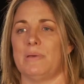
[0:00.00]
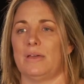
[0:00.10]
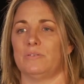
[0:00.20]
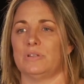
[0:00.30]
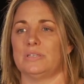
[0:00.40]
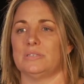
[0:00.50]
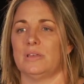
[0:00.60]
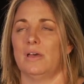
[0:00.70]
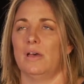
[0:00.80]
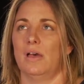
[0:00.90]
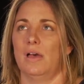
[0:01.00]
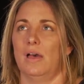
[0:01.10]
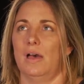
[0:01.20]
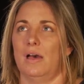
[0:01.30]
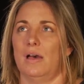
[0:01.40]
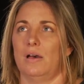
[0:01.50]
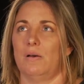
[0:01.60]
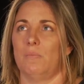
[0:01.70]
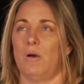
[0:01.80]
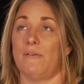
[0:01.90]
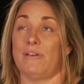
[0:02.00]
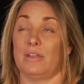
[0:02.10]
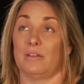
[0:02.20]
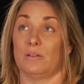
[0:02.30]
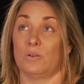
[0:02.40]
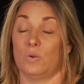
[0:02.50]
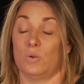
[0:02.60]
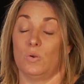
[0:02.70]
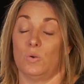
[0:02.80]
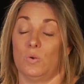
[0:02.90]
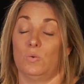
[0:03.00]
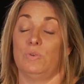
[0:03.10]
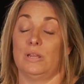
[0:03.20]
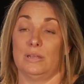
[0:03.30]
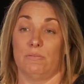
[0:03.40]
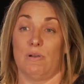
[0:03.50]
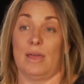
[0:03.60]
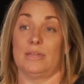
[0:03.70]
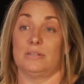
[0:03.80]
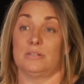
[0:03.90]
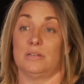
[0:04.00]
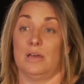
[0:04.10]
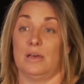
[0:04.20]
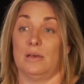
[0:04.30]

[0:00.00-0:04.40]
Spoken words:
the boundaries. I've had a really great